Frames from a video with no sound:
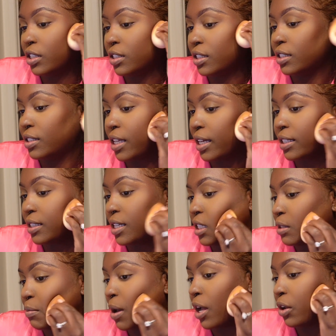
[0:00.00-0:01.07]
She's the
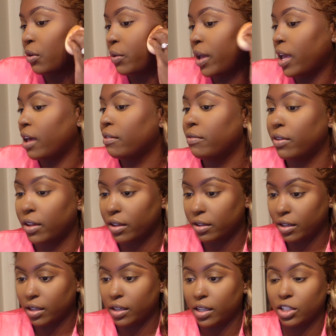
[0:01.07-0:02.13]
sexiest model ever,
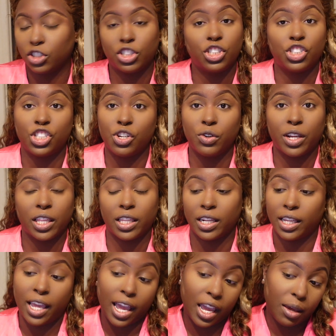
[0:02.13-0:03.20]
honey. And she's still killing
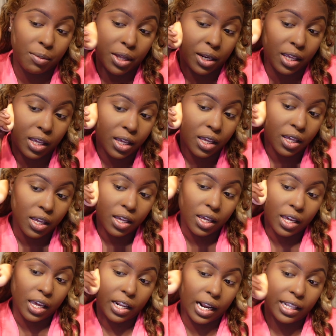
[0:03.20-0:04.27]
the game, honey.
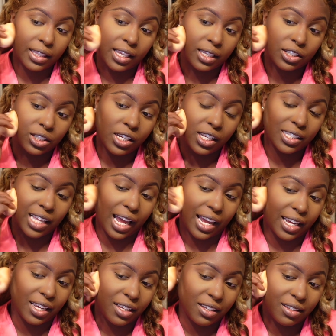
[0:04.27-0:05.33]
And I think she is
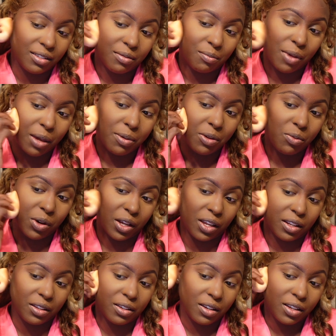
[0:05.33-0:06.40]
like, maybe
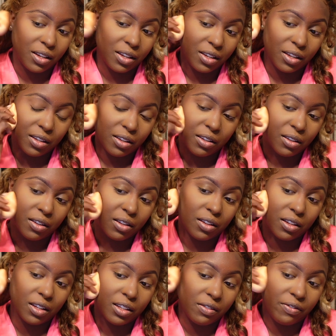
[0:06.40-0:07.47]
what,
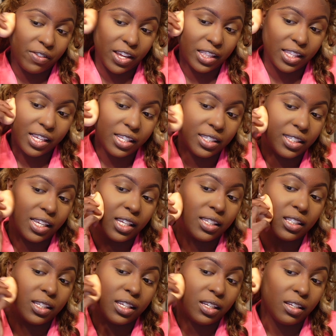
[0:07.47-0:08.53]
50,
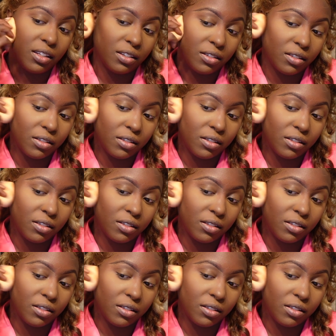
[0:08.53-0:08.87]
60?